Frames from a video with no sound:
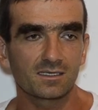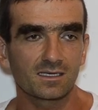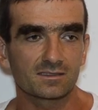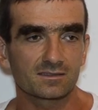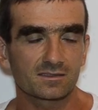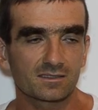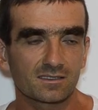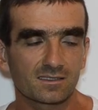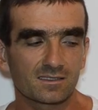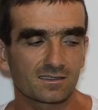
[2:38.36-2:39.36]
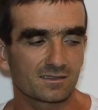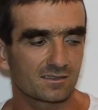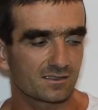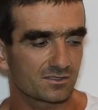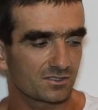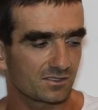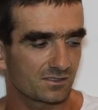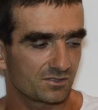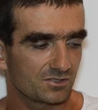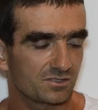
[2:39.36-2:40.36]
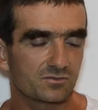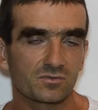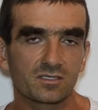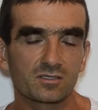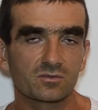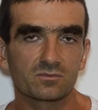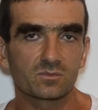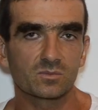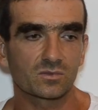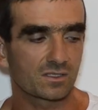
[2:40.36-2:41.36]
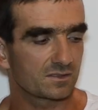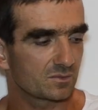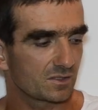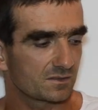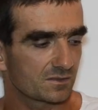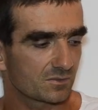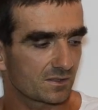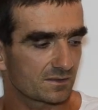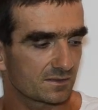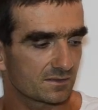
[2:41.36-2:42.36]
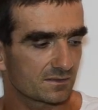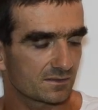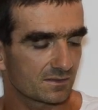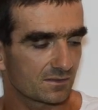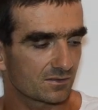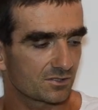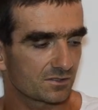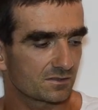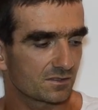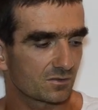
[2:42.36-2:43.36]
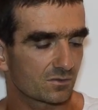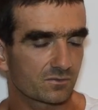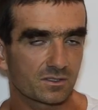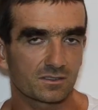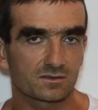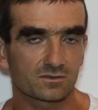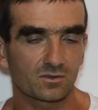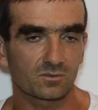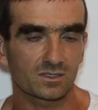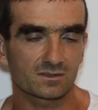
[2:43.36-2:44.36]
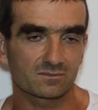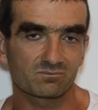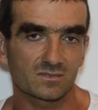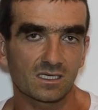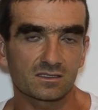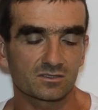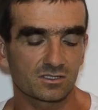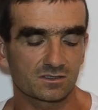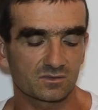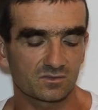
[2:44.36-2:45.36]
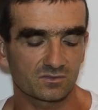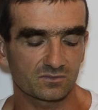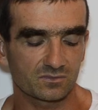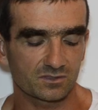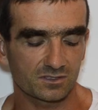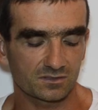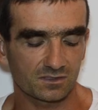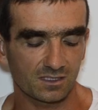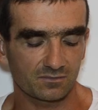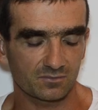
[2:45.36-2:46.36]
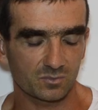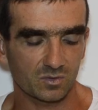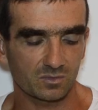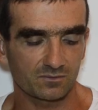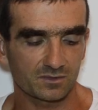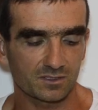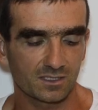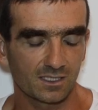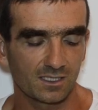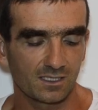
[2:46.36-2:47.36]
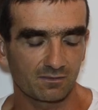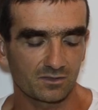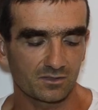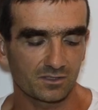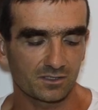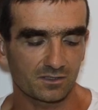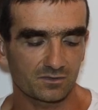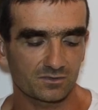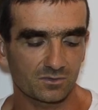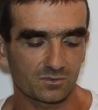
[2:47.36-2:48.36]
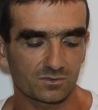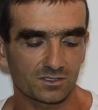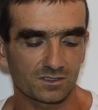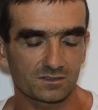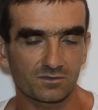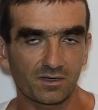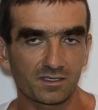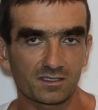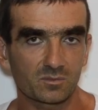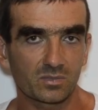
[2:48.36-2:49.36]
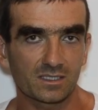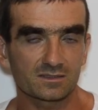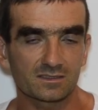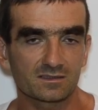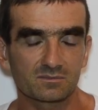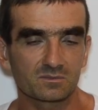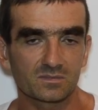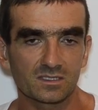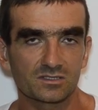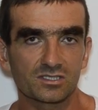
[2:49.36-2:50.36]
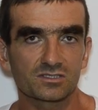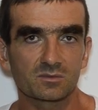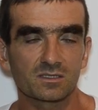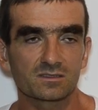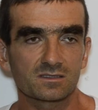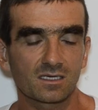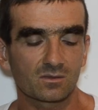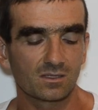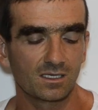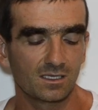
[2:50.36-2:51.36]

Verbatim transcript: and uh, yeah, she she did really good race, amazing race, and uh, she still looked really strong. But yeah, she had, uh, she still have a problem with the with the heel, so she is trying her best, and uh, it's just amazing how